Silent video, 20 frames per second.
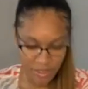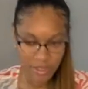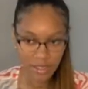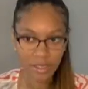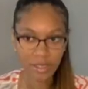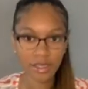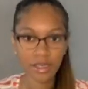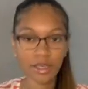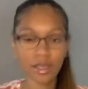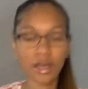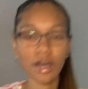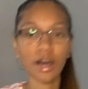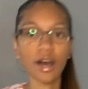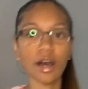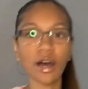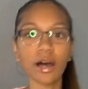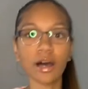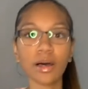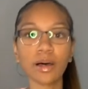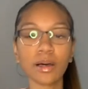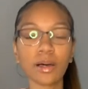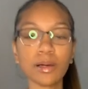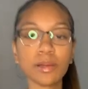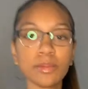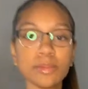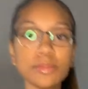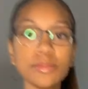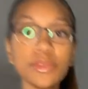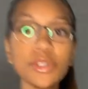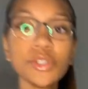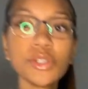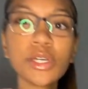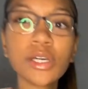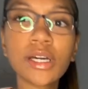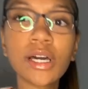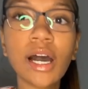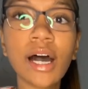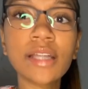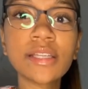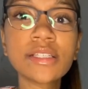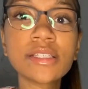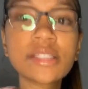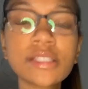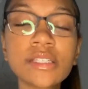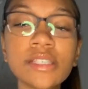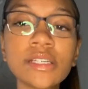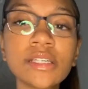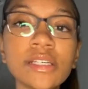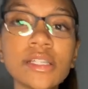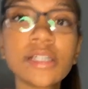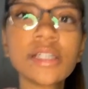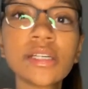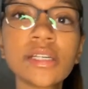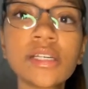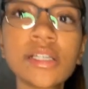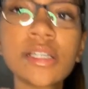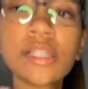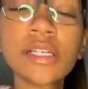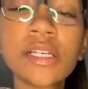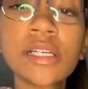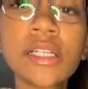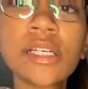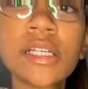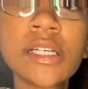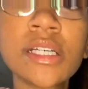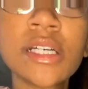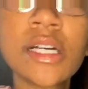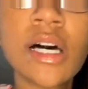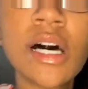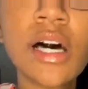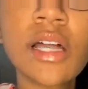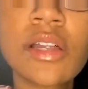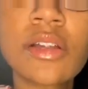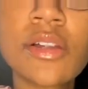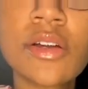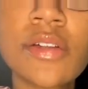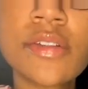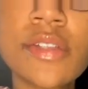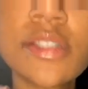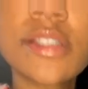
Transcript: um, you can kind of see. I don't know, this thing isn't